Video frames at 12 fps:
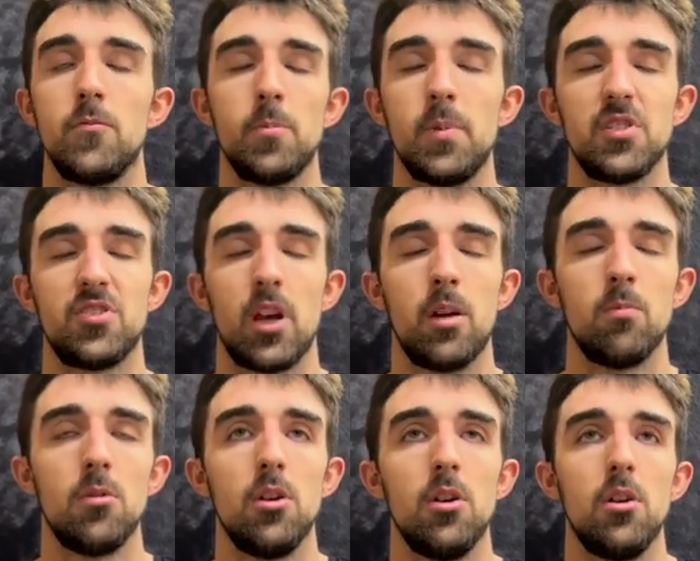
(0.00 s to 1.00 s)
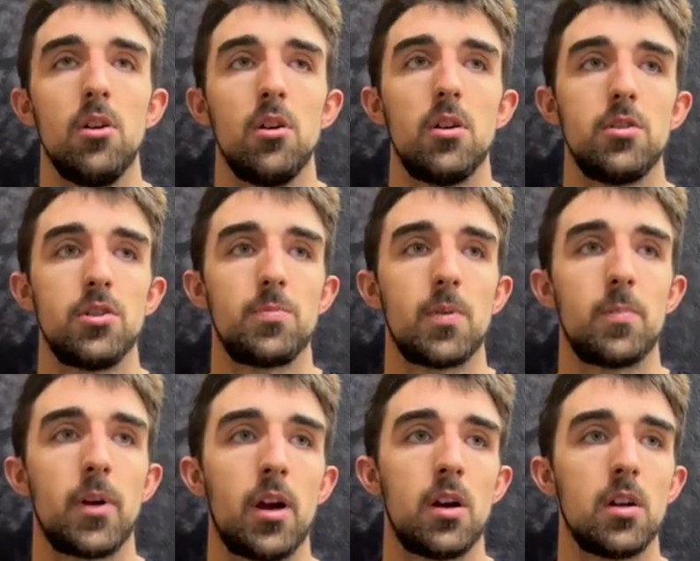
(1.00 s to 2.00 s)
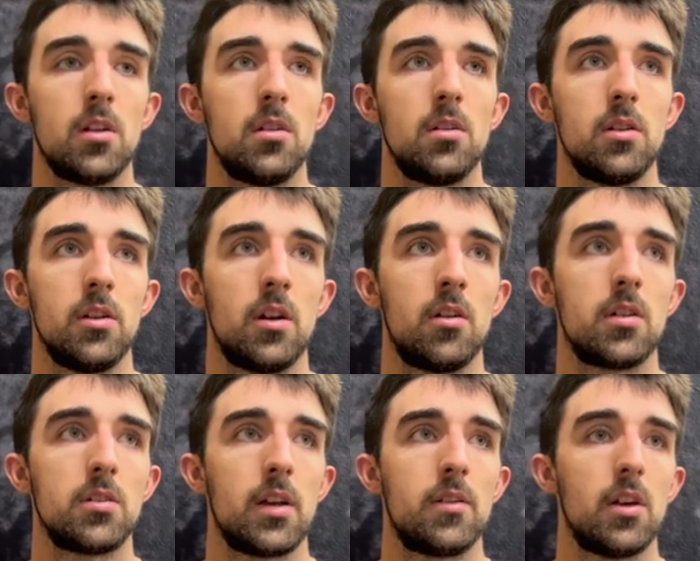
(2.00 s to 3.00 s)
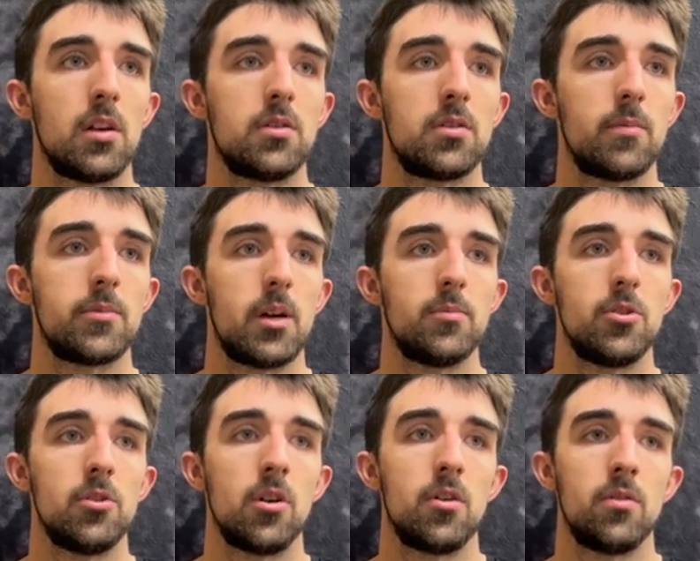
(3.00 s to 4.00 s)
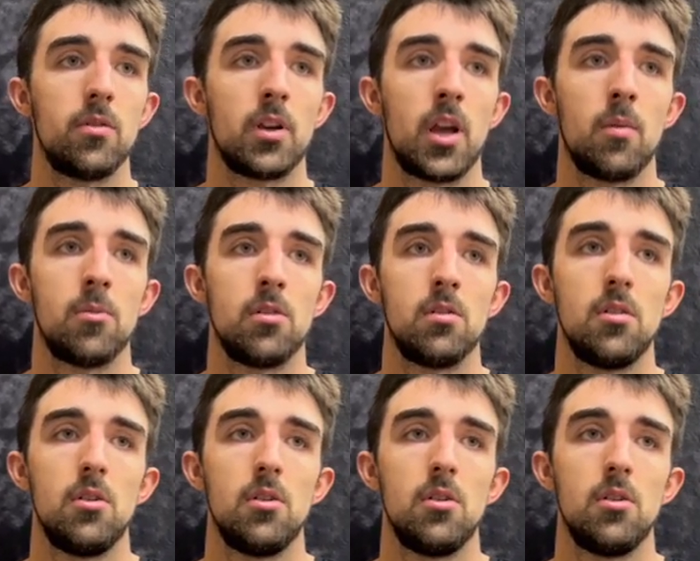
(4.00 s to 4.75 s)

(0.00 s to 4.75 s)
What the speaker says: Pretty same. Just preparing, you know, because I think sometimes you go into a game and